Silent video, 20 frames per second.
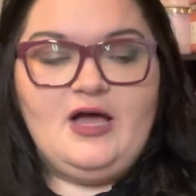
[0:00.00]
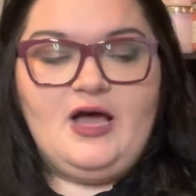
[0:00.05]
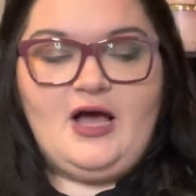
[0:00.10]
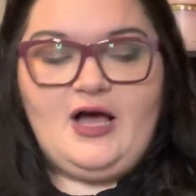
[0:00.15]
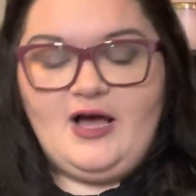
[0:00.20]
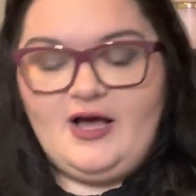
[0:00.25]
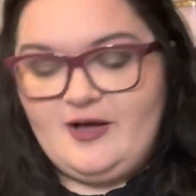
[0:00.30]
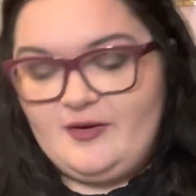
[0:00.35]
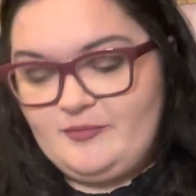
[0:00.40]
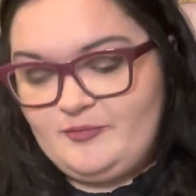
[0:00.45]

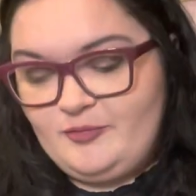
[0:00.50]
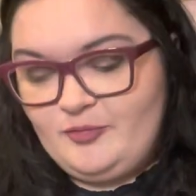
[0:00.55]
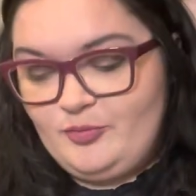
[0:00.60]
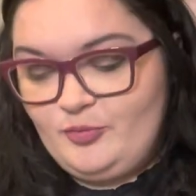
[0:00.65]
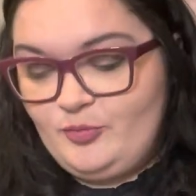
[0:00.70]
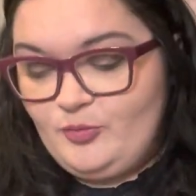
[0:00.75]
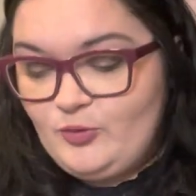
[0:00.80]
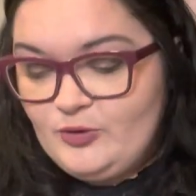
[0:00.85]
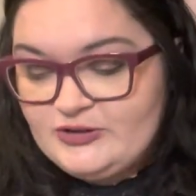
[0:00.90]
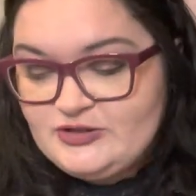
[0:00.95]

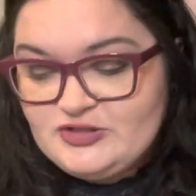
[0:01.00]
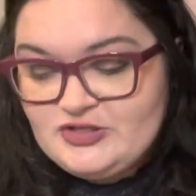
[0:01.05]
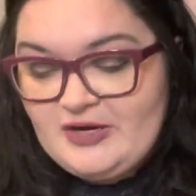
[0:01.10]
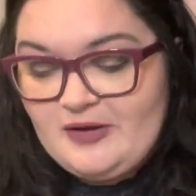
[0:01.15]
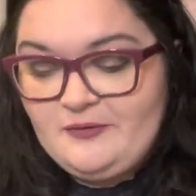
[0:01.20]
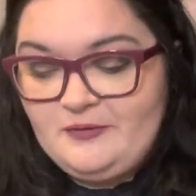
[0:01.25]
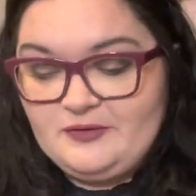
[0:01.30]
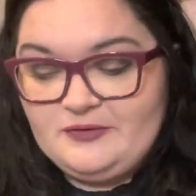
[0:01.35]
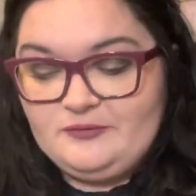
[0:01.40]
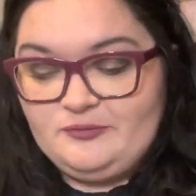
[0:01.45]
Um, which I
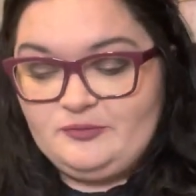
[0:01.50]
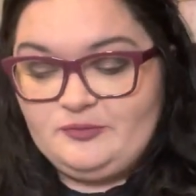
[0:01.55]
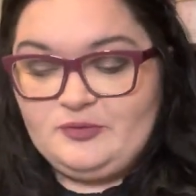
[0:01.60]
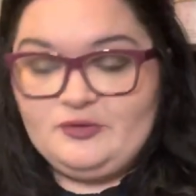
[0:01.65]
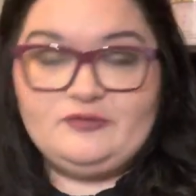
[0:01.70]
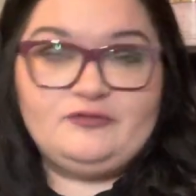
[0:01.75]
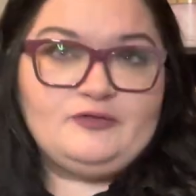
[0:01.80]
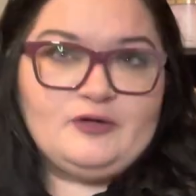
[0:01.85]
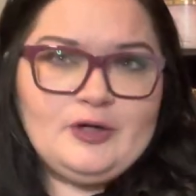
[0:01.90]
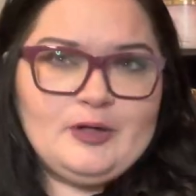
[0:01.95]
would
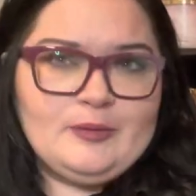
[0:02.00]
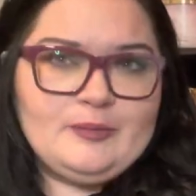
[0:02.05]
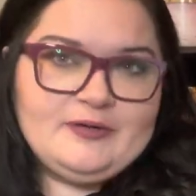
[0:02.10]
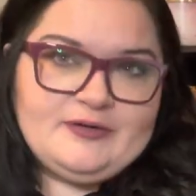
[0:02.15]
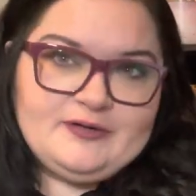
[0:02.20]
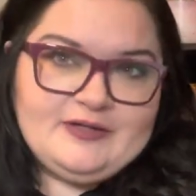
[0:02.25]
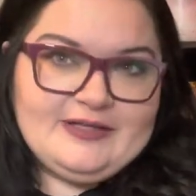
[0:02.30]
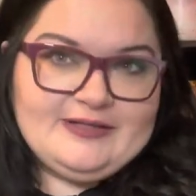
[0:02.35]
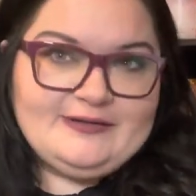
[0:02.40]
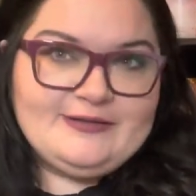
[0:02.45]
prefer, but
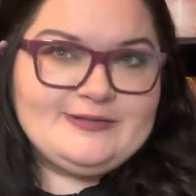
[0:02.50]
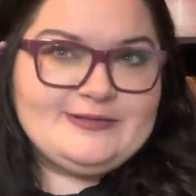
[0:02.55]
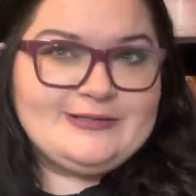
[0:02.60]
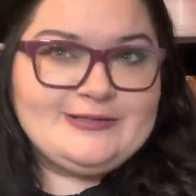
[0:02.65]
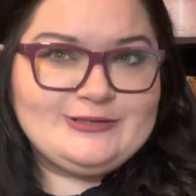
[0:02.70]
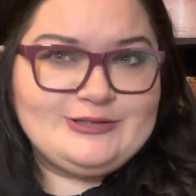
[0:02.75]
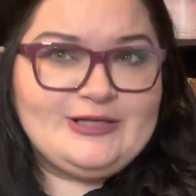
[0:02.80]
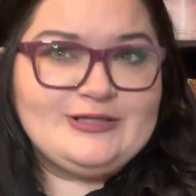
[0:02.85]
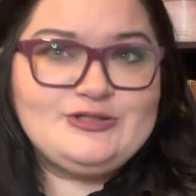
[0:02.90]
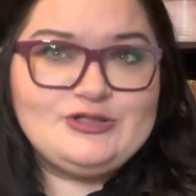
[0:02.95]
again, this
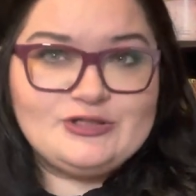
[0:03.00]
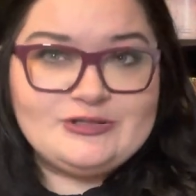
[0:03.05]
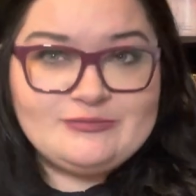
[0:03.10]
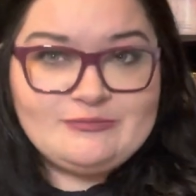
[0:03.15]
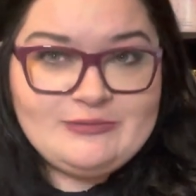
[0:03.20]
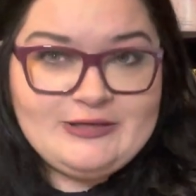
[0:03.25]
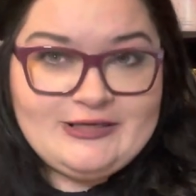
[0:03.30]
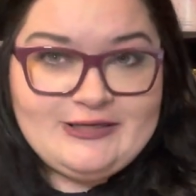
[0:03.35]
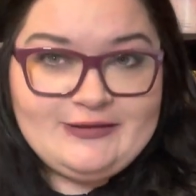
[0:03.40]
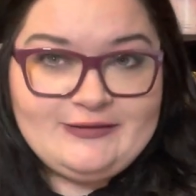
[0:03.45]
is that's just
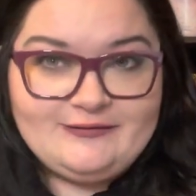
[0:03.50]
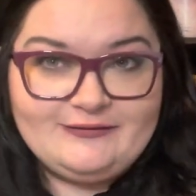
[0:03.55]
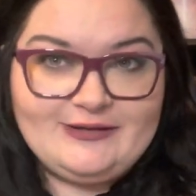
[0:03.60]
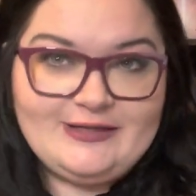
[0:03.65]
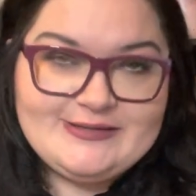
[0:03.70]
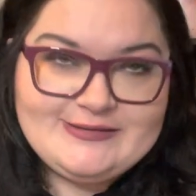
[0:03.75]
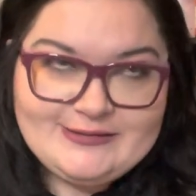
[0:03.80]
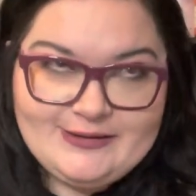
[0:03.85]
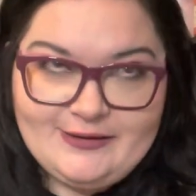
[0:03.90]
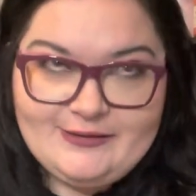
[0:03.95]
me.
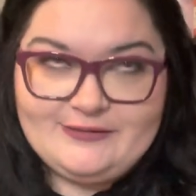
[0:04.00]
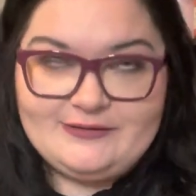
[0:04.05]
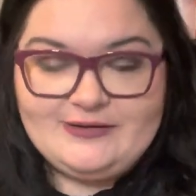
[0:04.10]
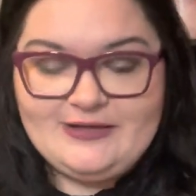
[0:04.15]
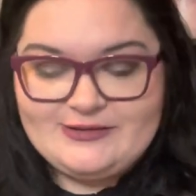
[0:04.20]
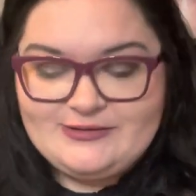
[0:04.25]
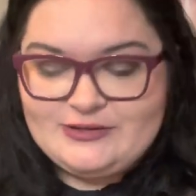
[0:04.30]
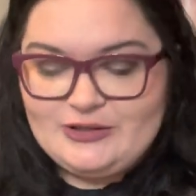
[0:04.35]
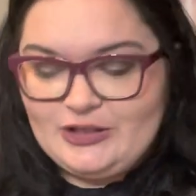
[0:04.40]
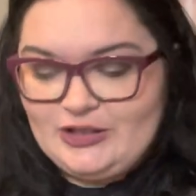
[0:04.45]
That's not
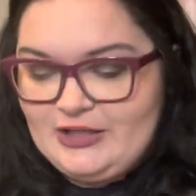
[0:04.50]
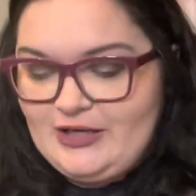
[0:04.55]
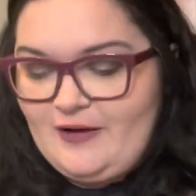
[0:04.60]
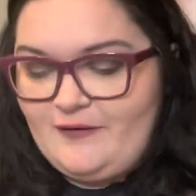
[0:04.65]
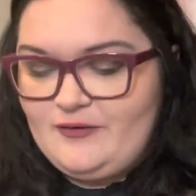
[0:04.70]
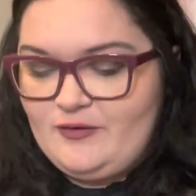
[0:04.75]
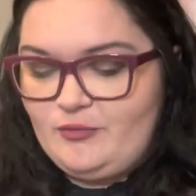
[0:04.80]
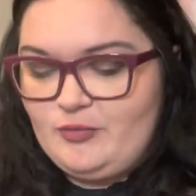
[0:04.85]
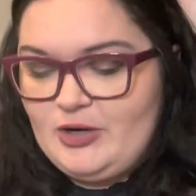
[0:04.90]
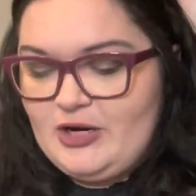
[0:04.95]
necessarily
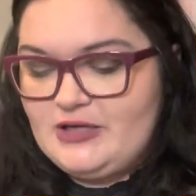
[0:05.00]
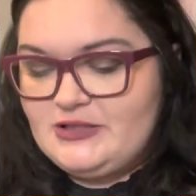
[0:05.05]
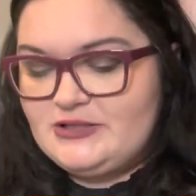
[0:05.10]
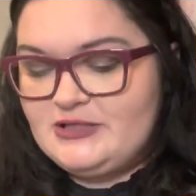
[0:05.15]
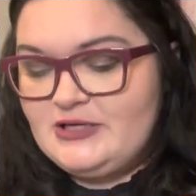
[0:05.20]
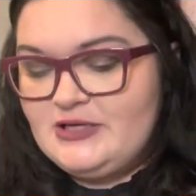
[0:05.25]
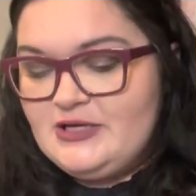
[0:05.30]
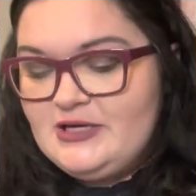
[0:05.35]
on the brand.